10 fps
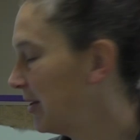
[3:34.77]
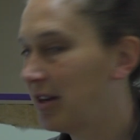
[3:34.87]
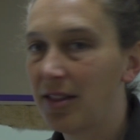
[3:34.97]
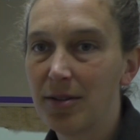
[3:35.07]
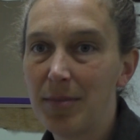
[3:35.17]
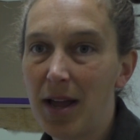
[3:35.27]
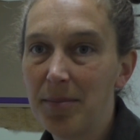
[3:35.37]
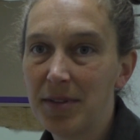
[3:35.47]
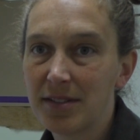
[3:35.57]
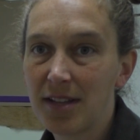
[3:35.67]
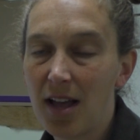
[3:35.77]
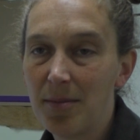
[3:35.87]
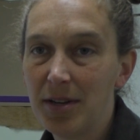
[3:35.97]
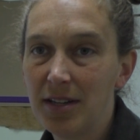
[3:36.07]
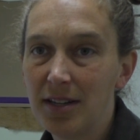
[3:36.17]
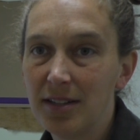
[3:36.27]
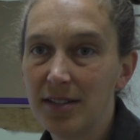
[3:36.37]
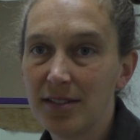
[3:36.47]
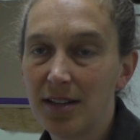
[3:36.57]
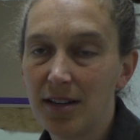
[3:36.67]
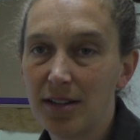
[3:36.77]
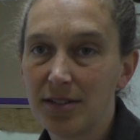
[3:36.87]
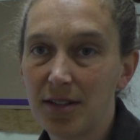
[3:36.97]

Another map that's common is a